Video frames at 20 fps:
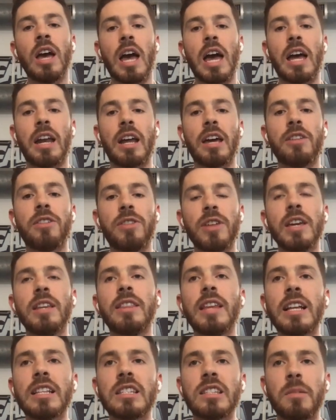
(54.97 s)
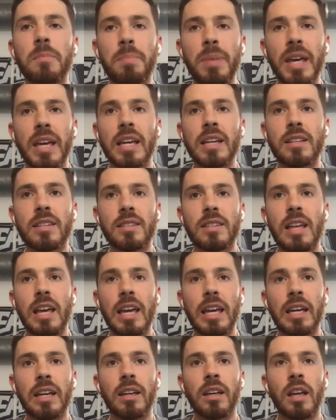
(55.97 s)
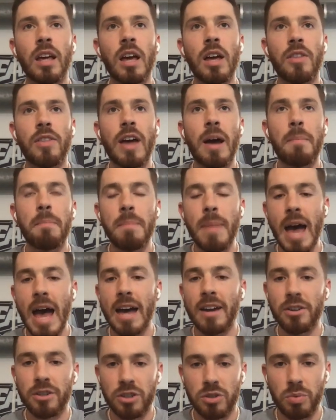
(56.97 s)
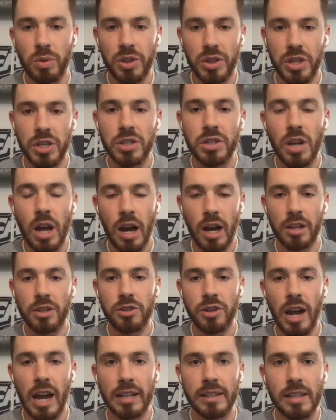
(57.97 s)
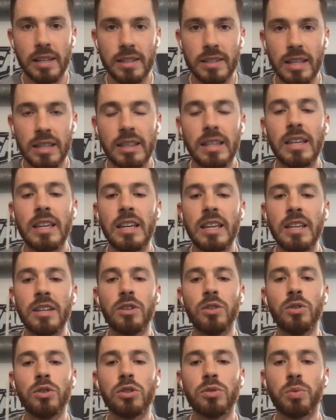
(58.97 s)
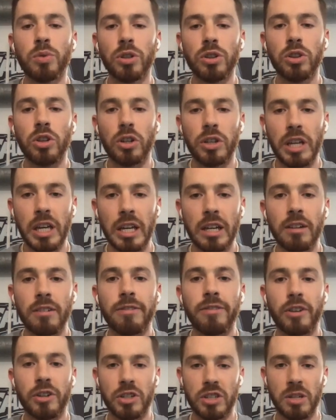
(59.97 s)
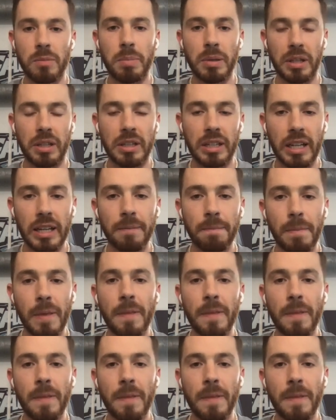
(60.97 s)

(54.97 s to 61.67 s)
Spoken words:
And I think that's the biggest thing that matters with this contract is that the Eagles were looking for stability,